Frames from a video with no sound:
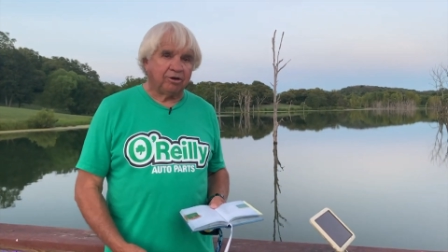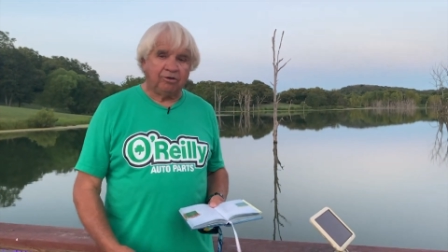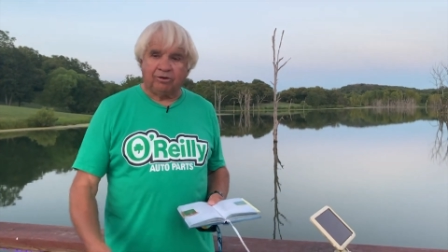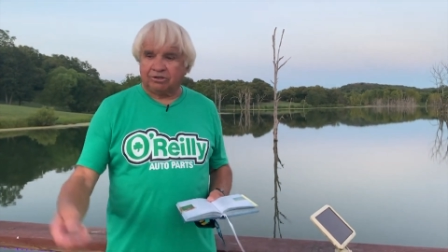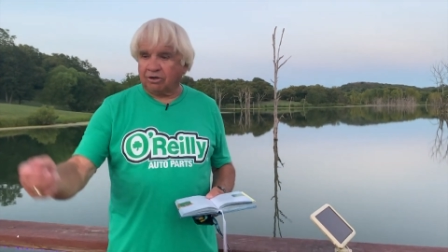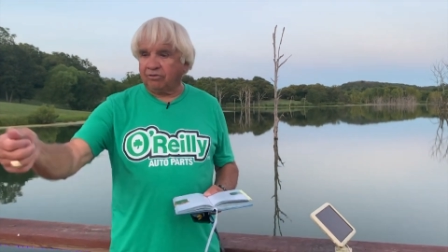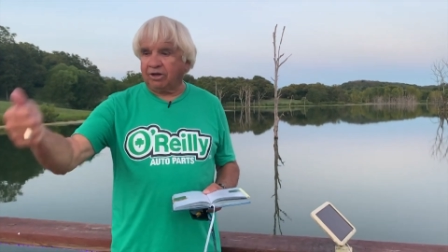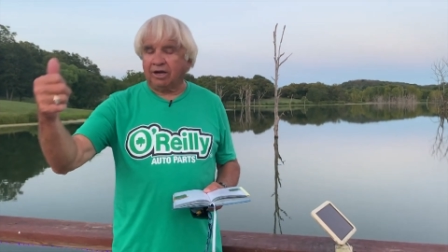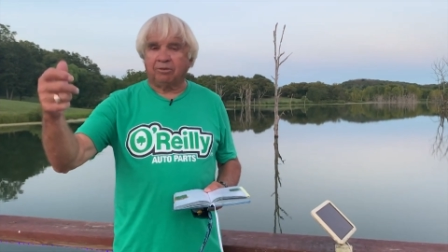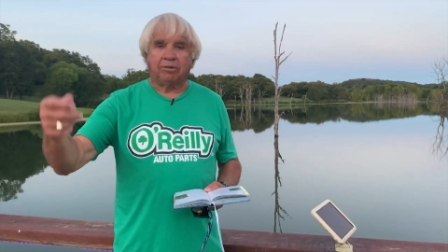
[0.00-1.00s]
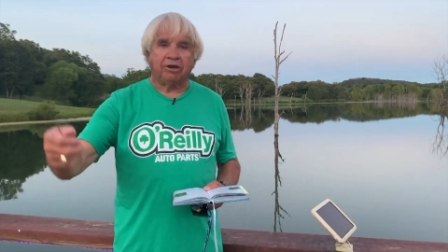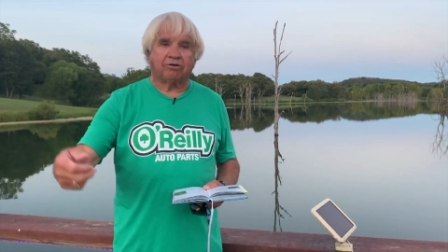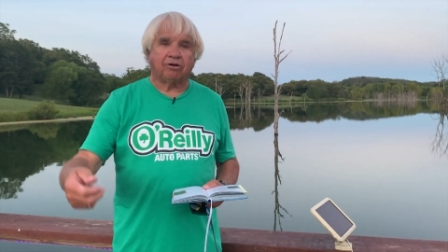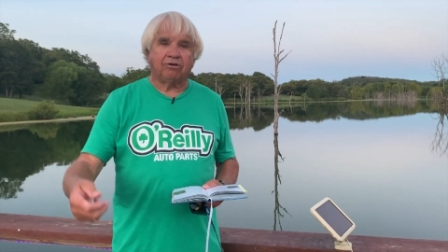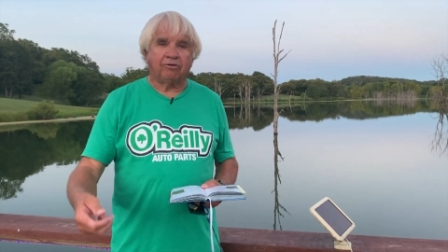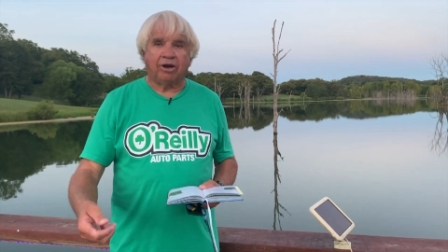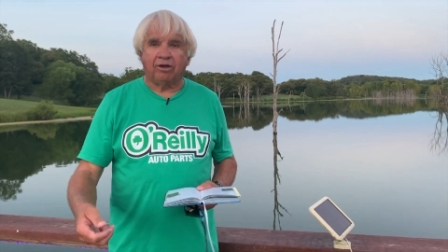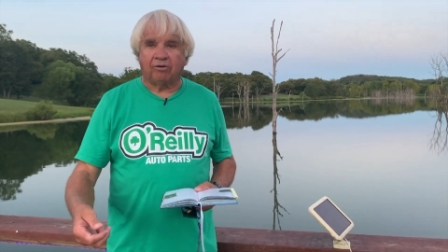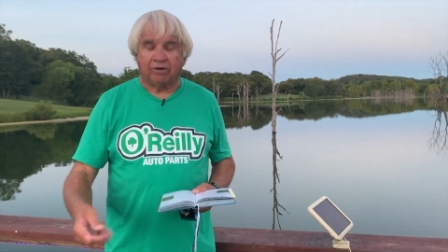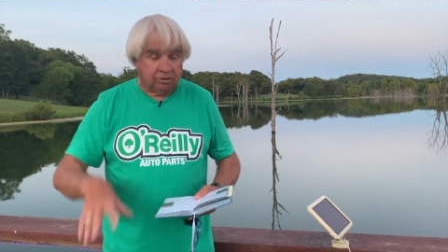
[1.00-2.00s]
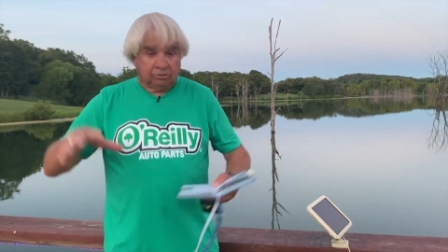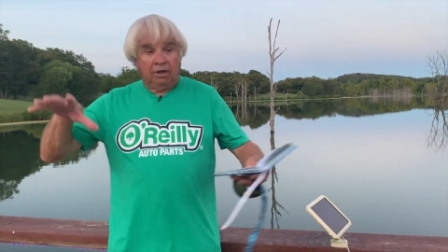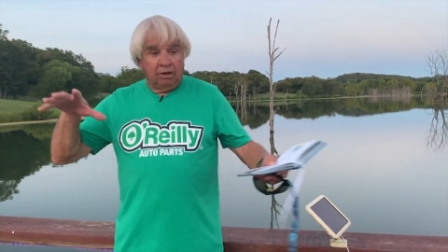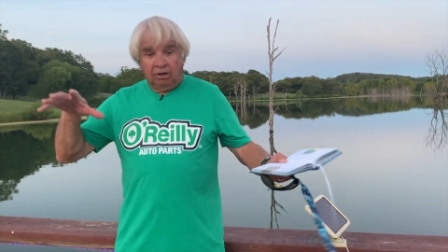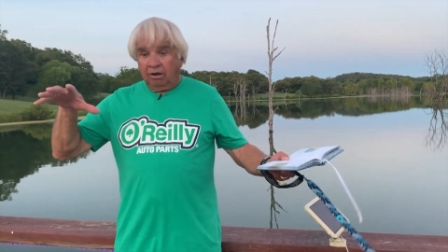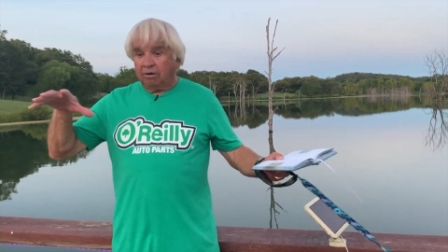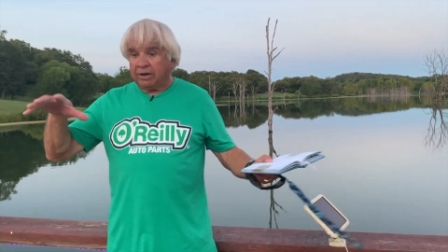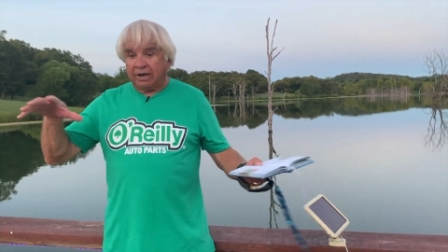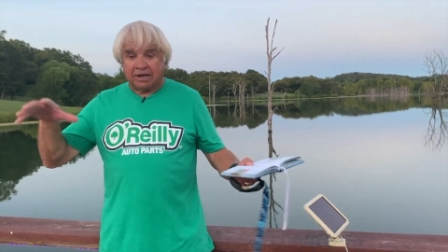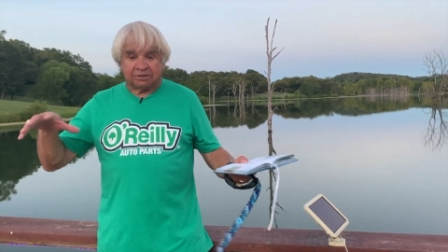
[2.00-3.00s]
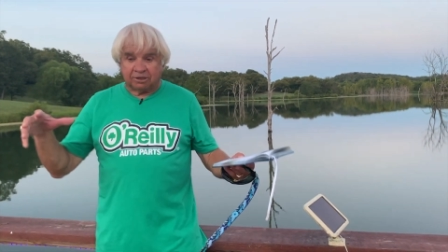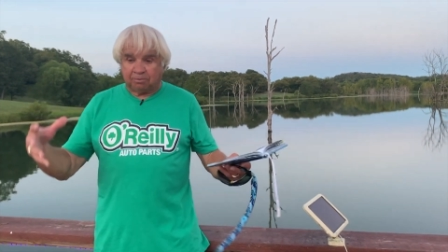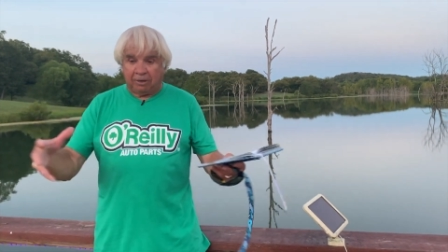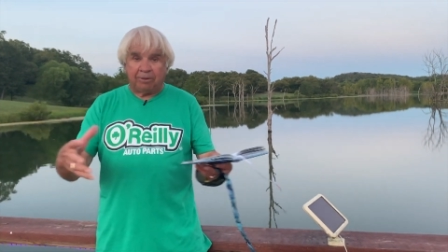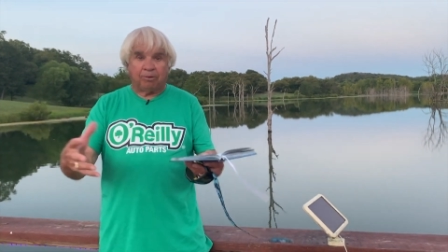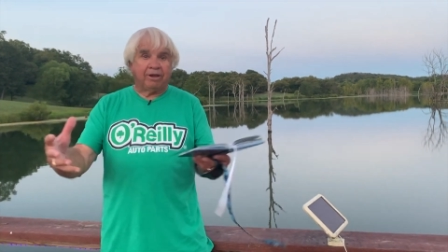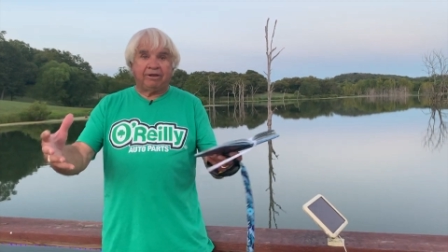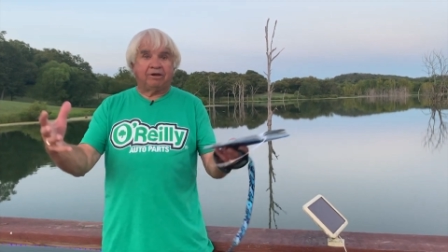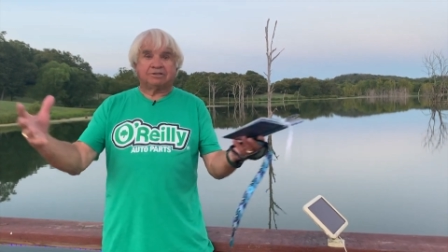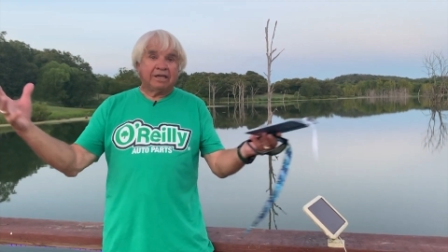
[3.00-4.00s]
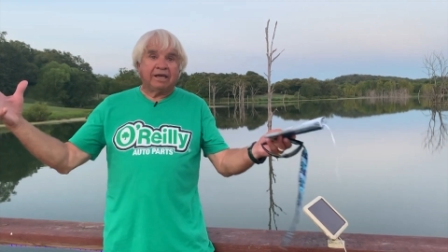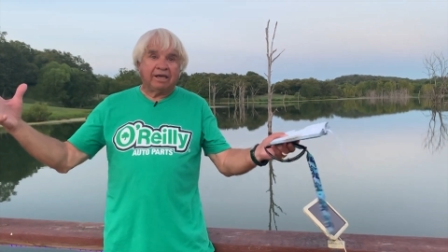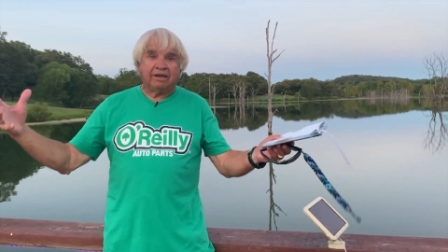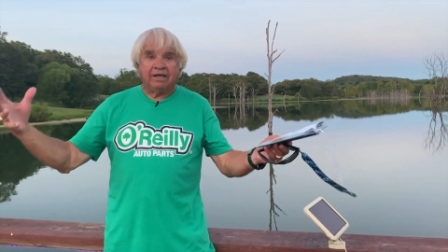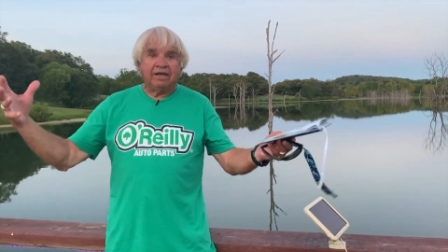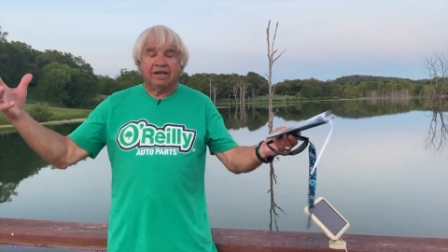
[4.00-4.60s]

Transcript: And you reach over and you hit a button, turn the radio on. he goes, oh my gosh, there's people in there singing.